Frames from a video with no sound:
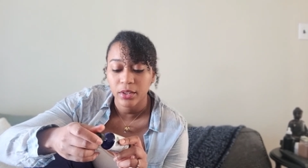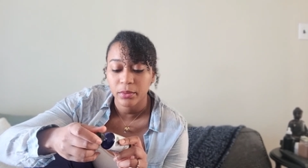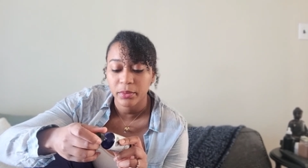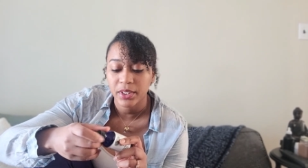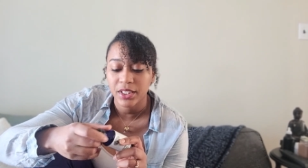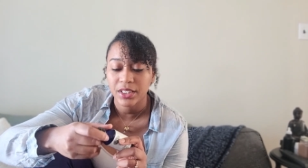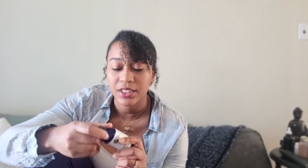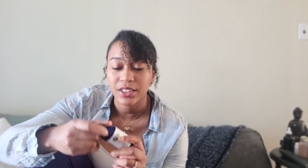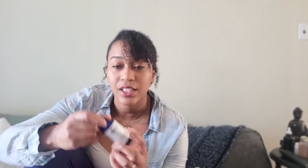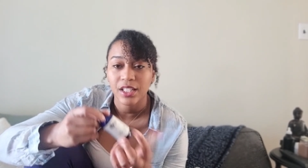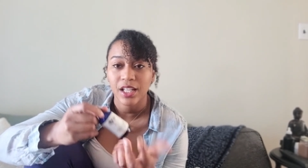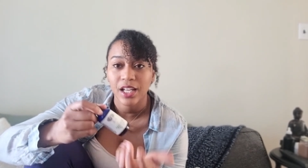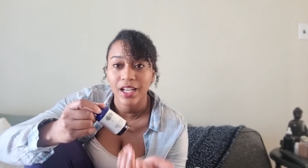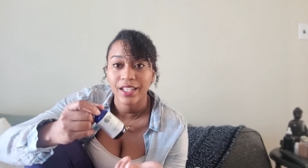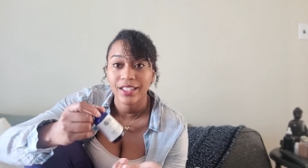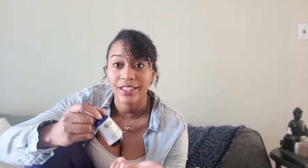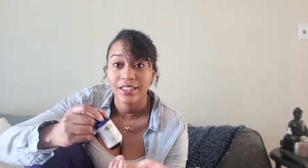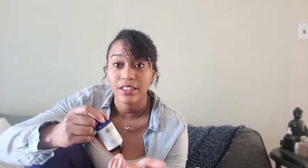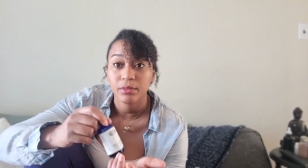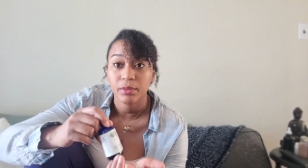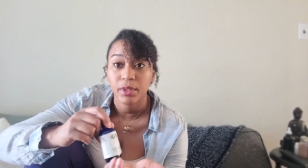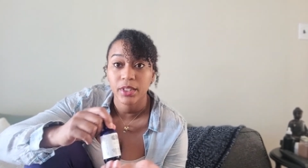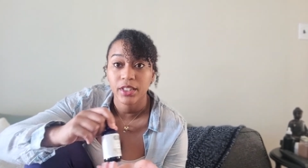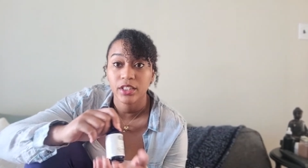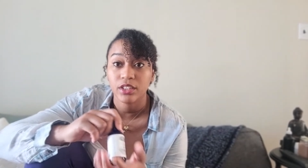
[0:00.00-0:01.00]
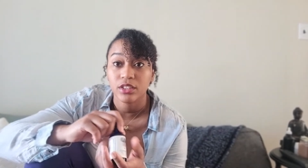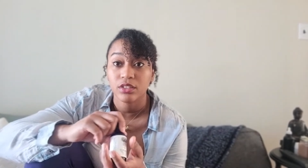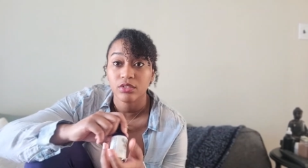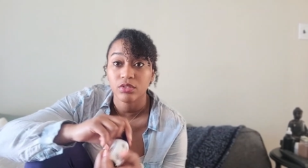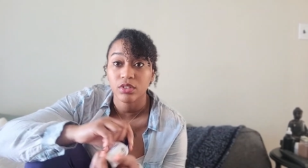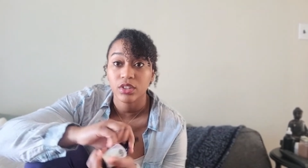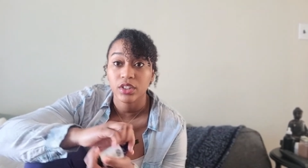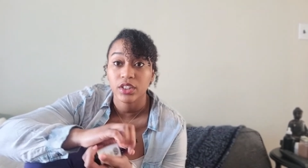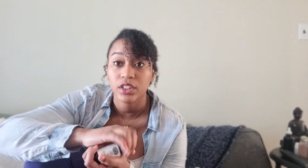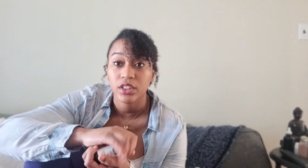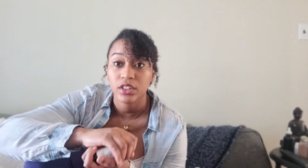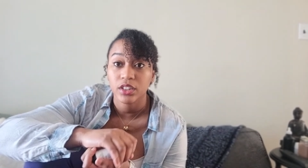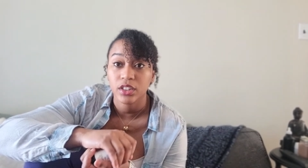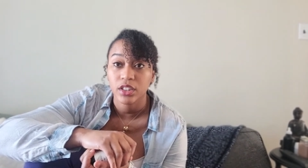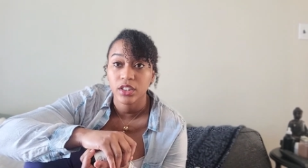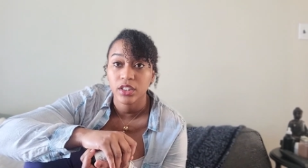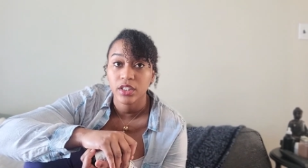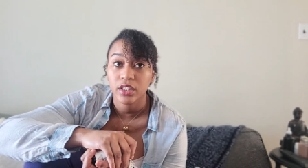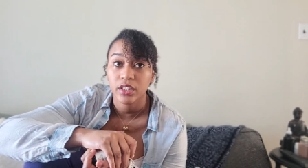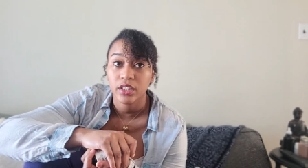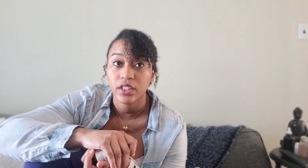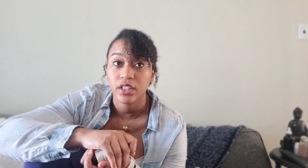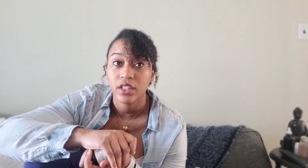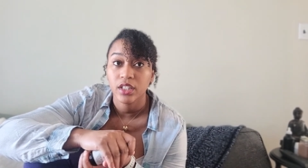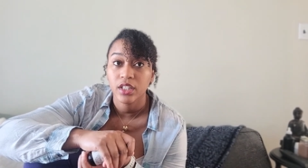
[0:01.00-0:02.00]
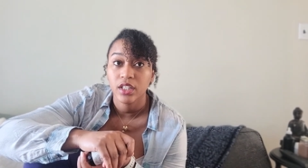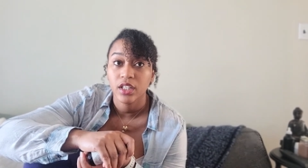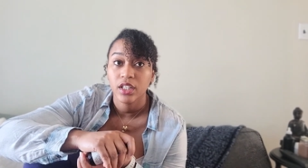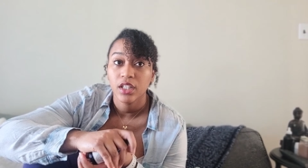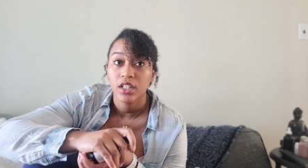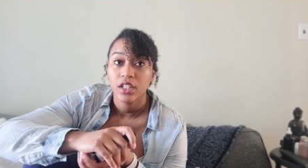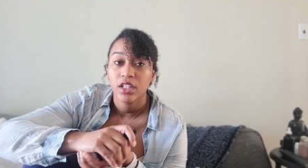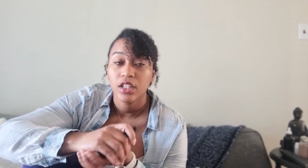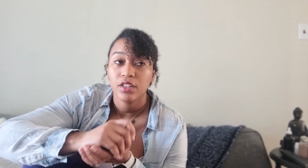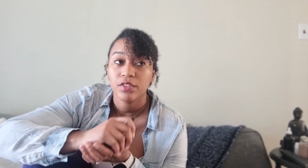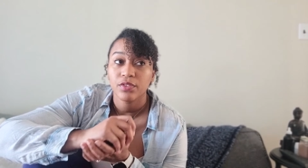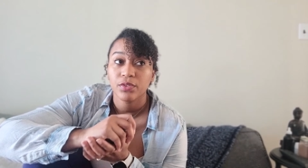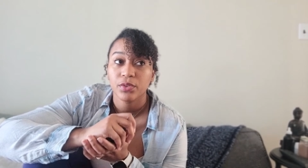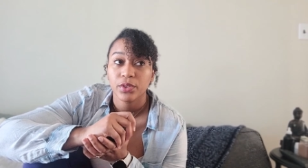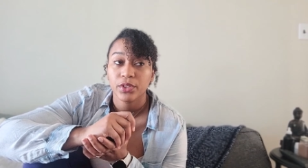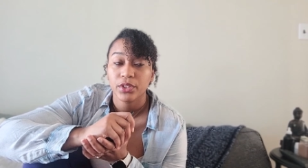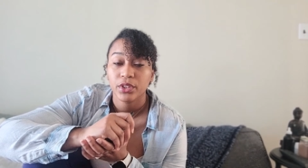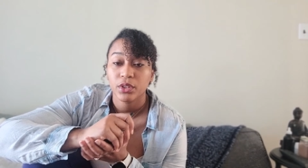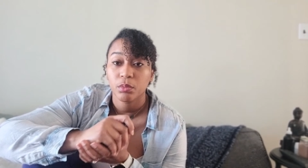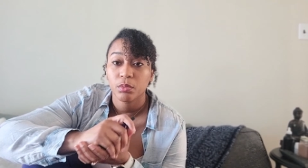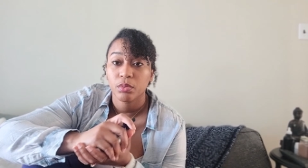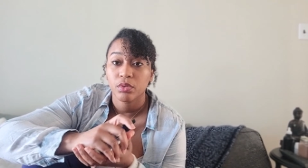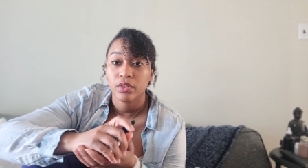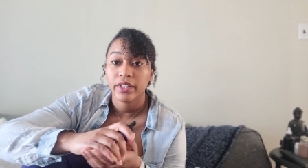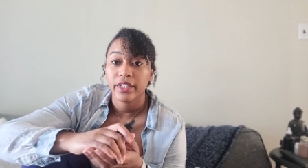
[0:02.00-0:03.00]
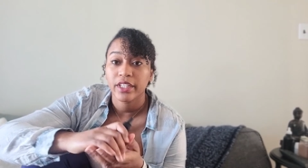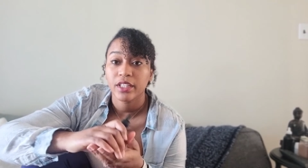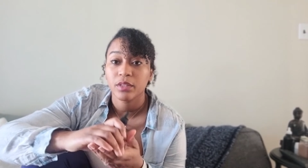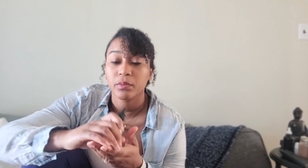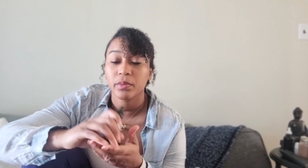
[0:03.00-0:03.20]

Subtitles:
because lion's mane is really good for your brain.